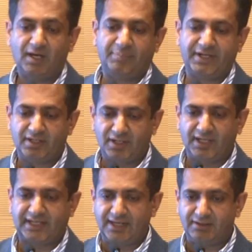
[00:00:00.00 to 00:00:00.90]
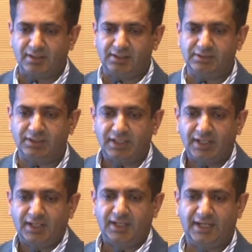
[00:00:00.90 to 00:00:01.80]
But again,
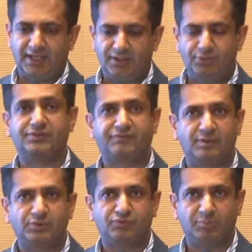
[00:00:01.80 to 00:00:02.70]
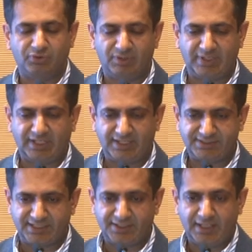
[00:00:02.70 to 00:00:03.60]
who's a famous footballer many years
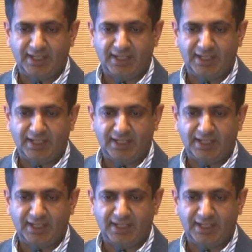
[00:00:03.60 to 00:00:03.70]
ago.